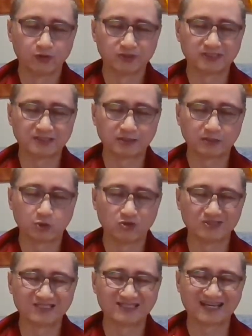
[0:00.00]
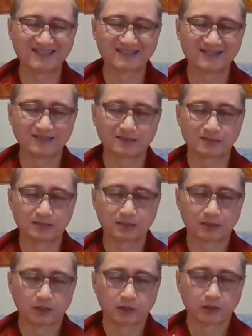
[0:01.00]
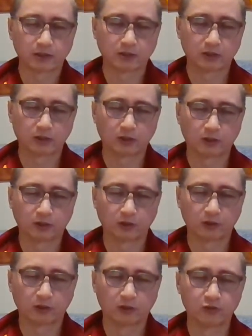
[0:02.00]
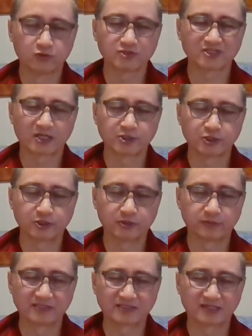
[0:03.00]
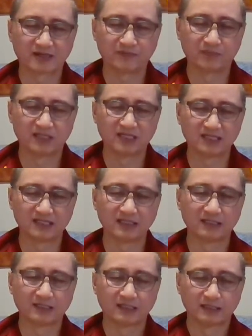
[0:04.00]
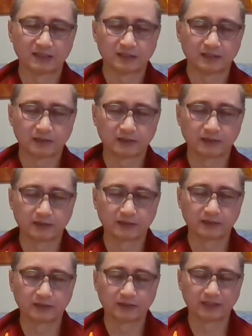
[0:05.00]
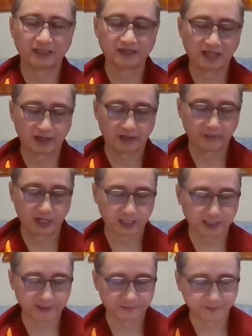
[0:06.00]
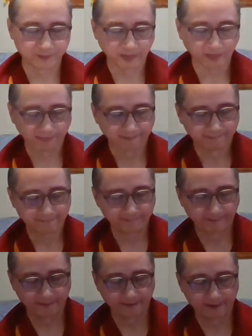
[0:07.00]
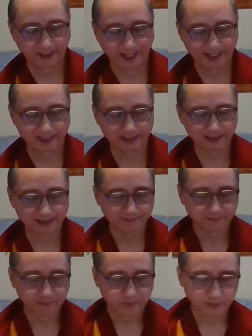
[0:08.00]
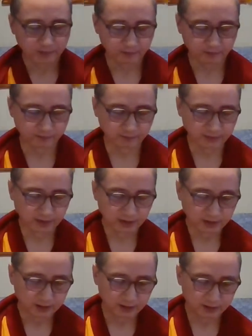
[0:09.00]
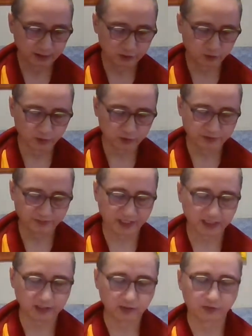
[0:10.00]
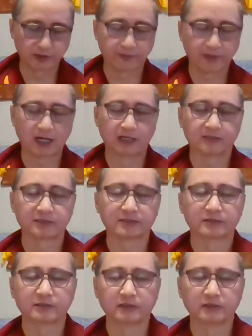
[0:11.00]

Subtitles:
whose senses or whose continuum is completely in Dharma. And towards beginner on the path,